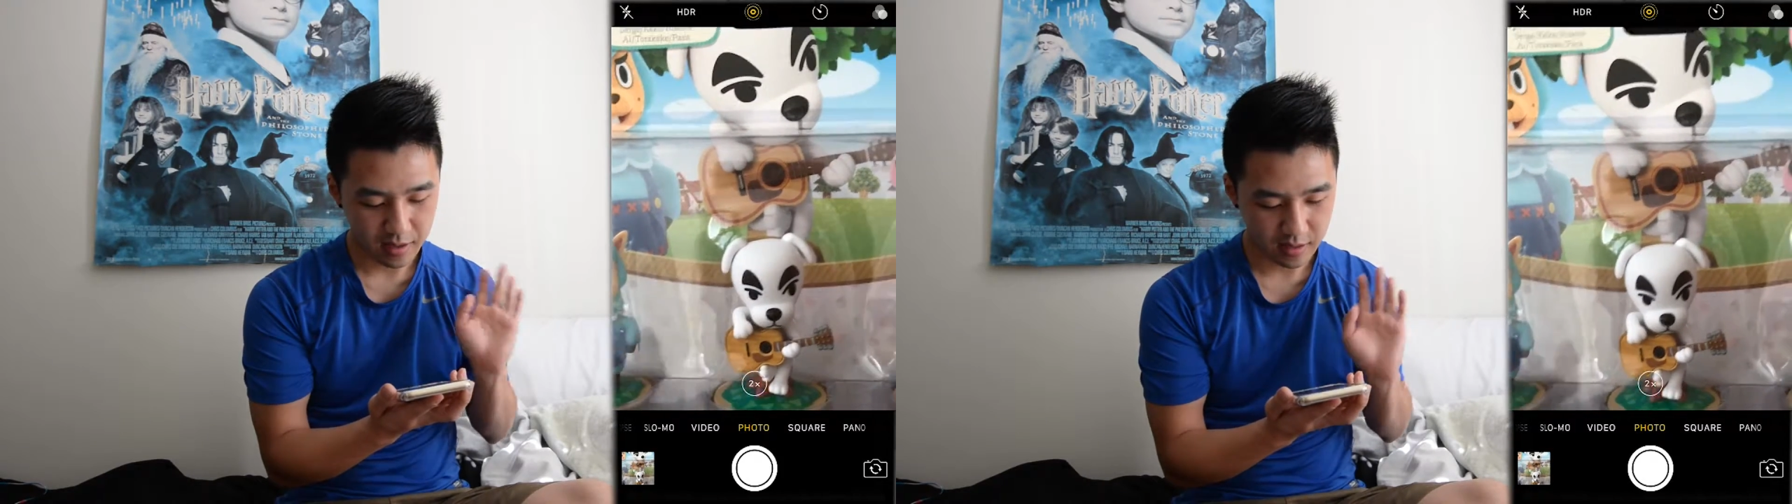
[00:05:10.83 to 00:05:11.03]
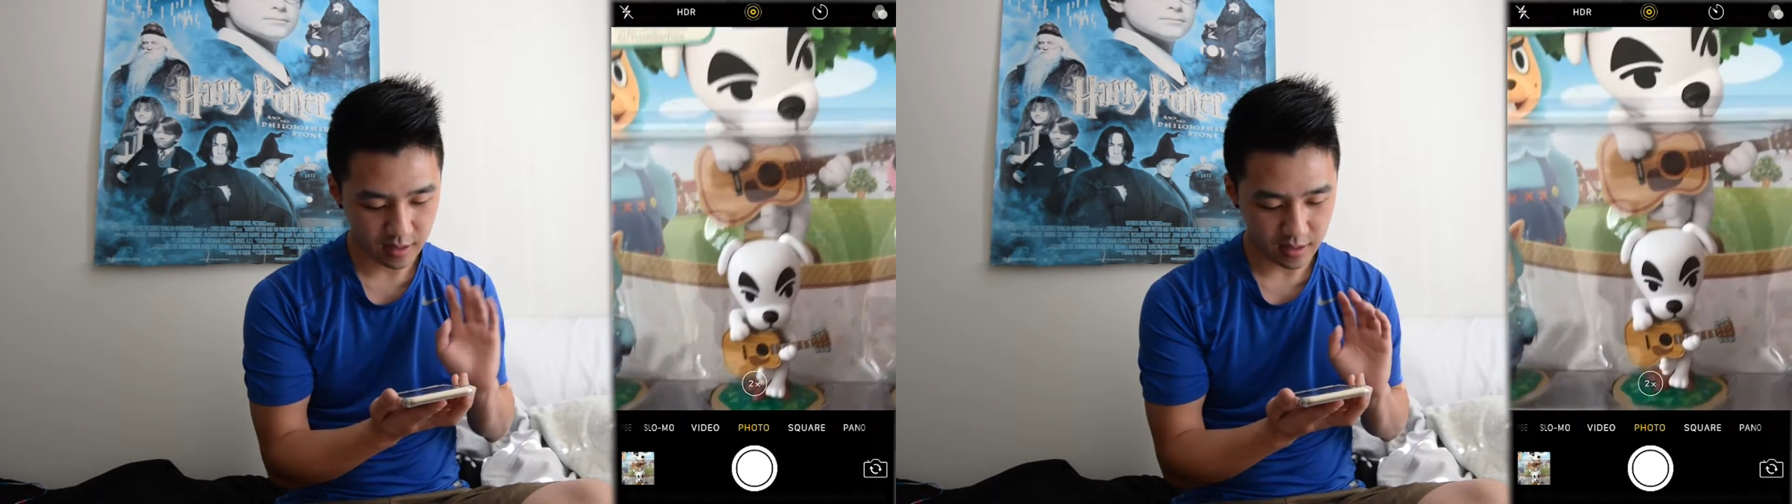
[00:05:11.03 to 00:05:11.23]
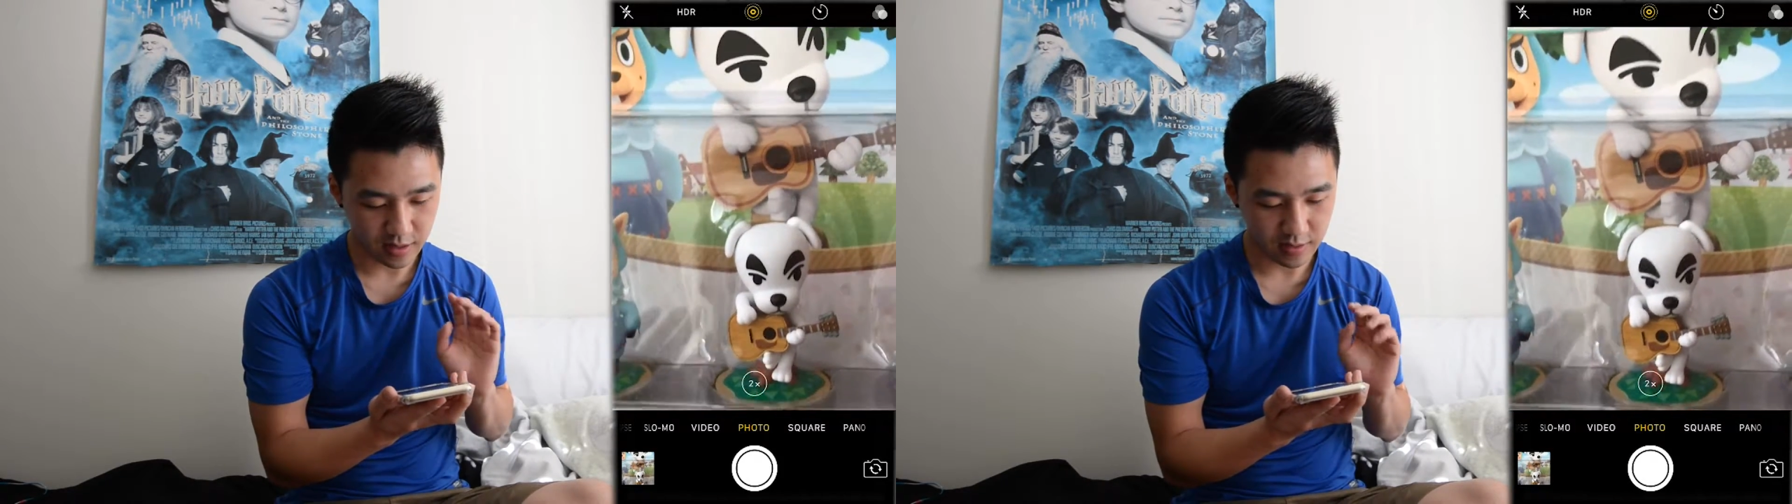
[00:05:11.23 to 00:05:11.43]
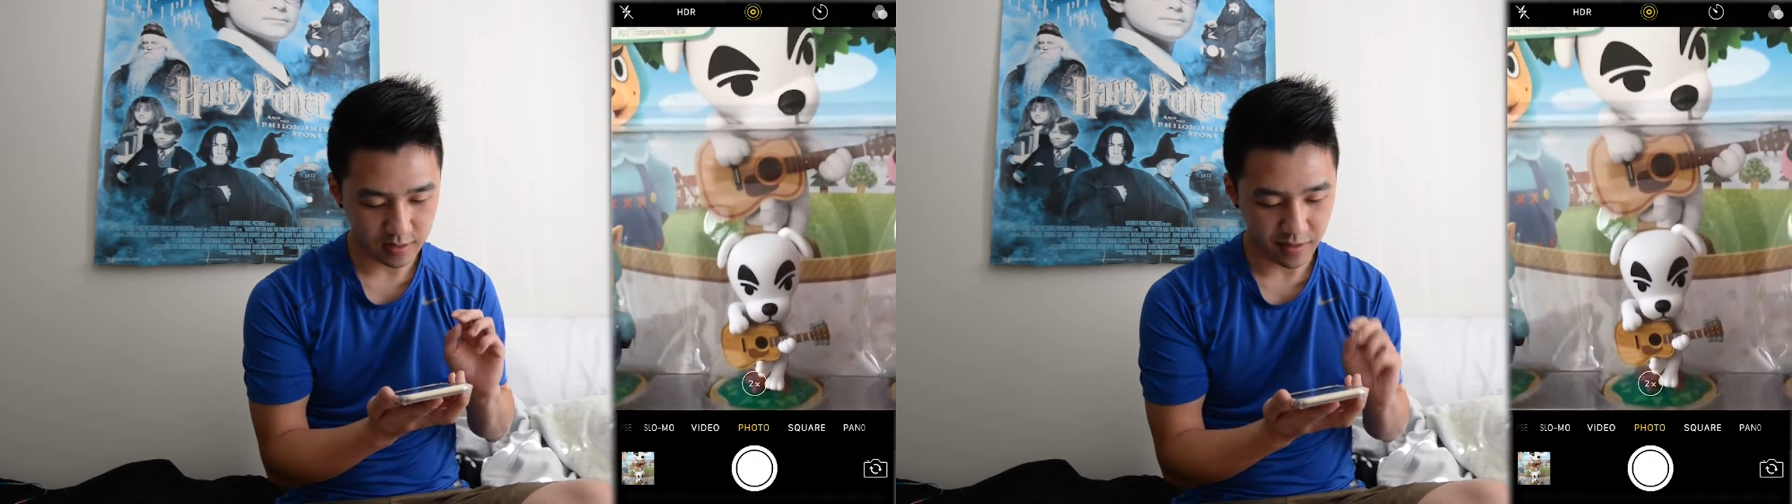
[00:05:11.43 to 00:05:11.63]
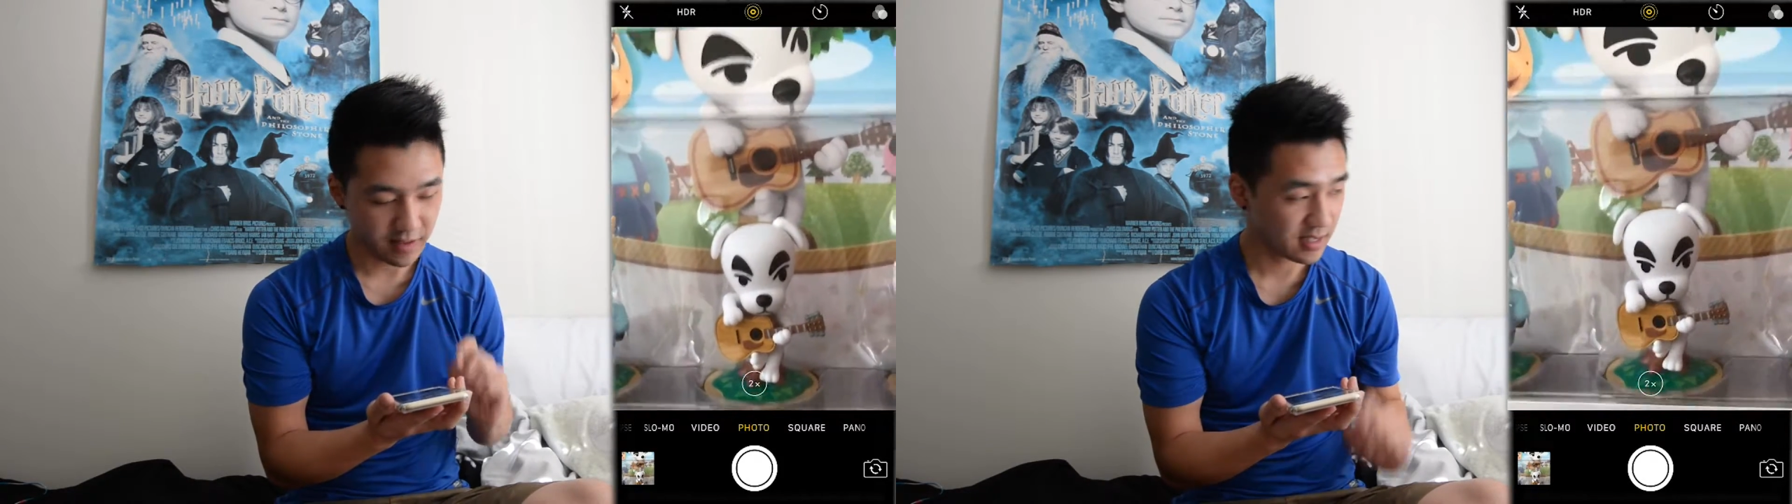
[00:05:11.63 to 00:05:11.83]
So
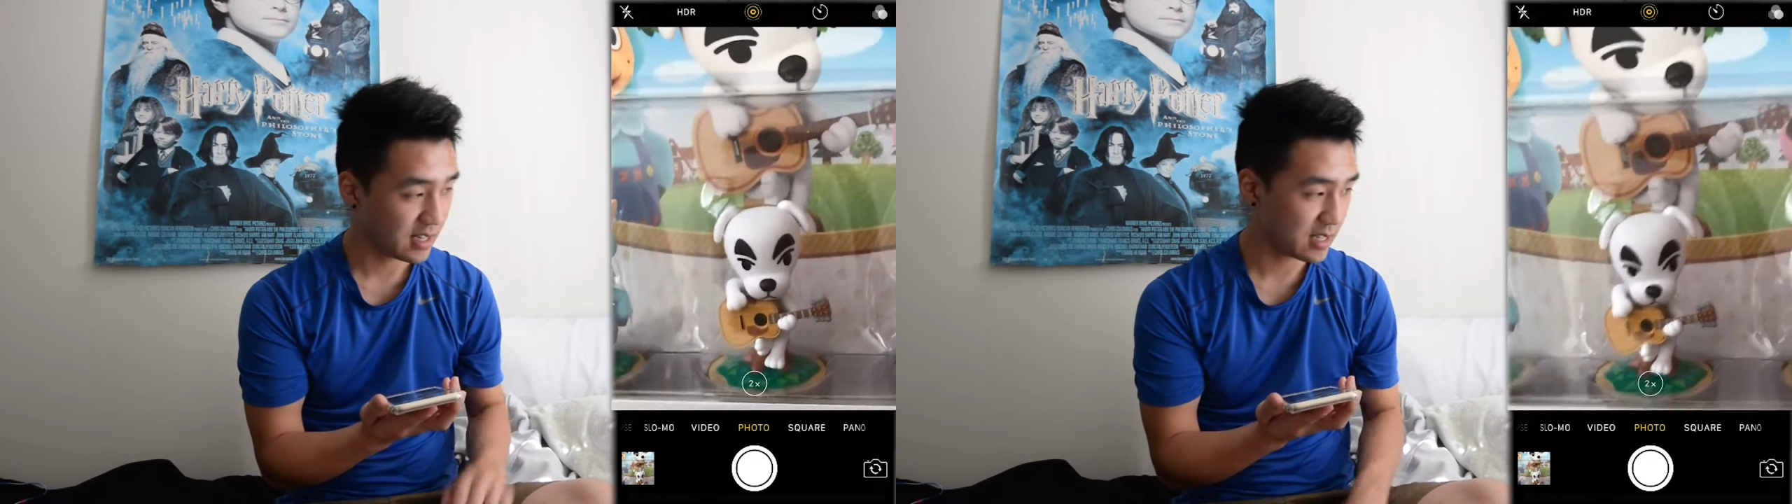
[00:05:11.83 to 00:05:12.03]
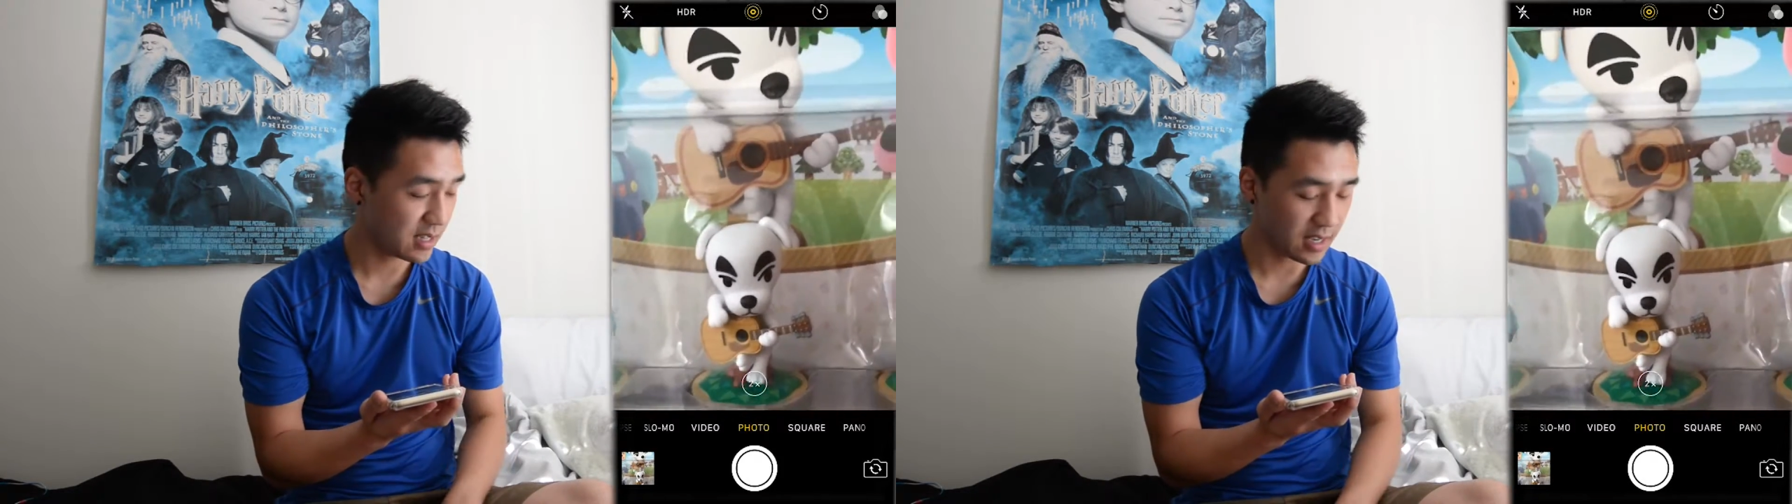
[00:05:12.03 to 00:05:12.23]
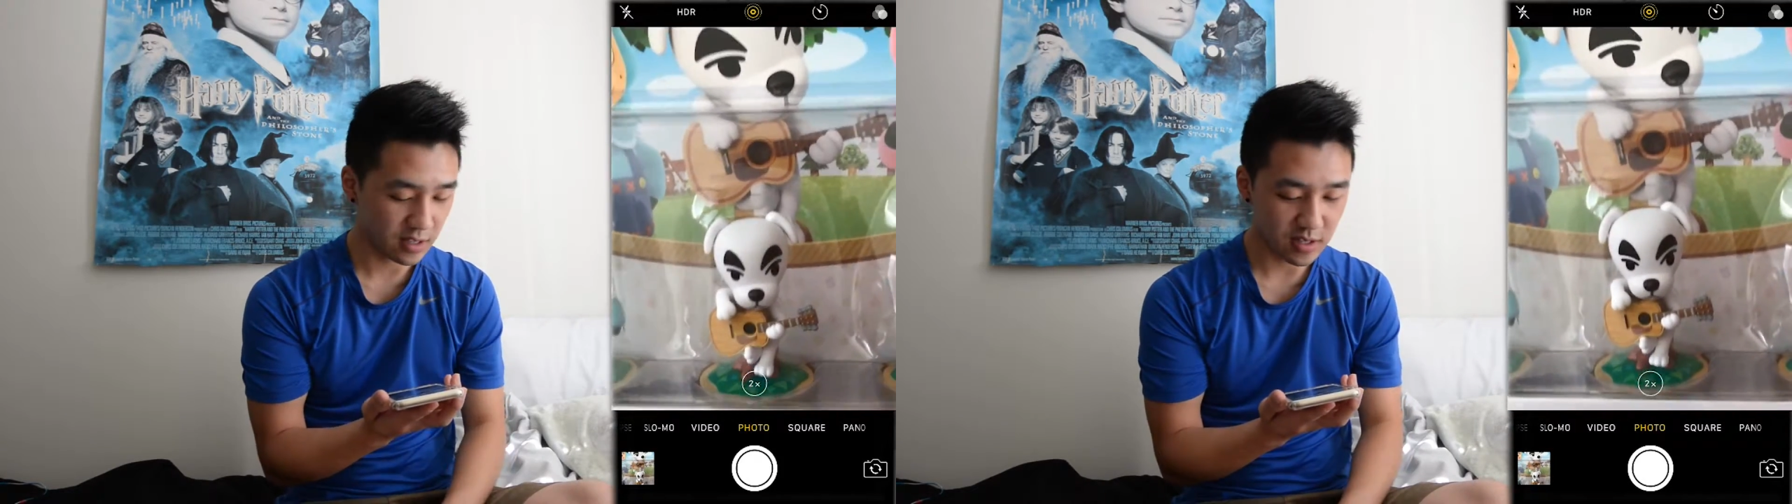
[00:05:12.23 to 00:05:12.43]
obviously it's not